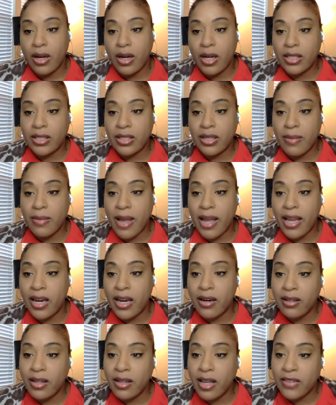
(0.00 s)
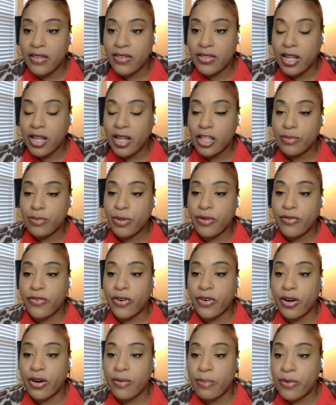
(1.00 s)
Awesome. I hear a lot of sellers
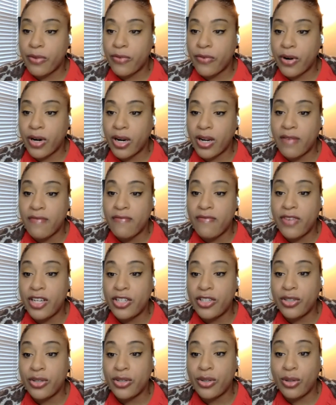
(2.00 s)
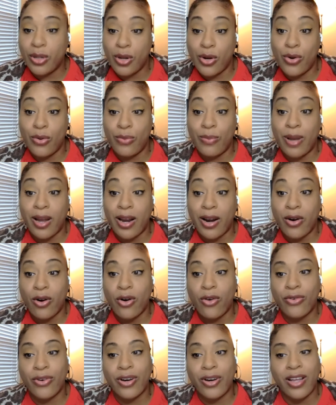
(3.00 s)
prefer a conventional loan buyer
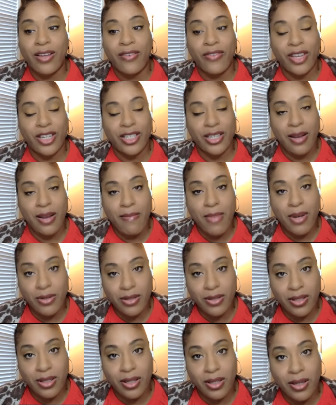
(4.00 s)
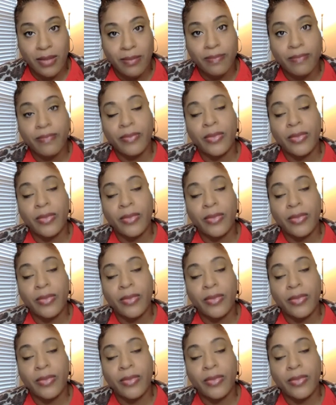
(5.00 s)
over FHA mostly.